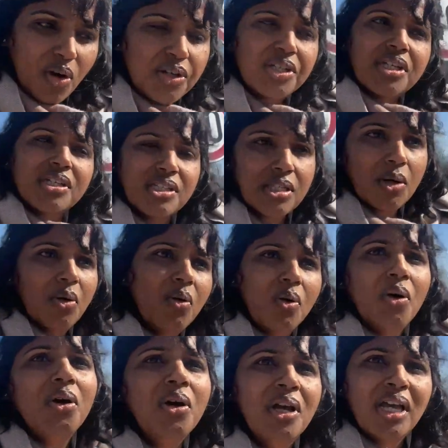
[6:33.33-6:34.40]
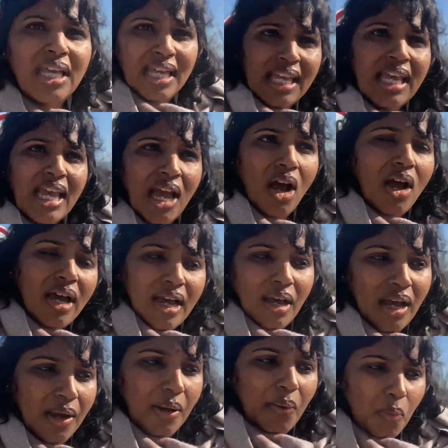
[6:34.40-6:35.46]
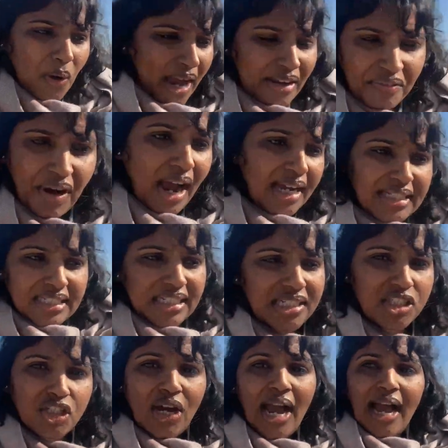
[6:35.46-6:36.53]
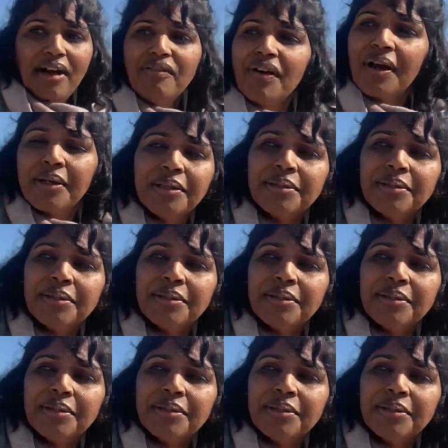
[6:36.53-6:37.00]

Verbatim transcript: So whatever ideas you have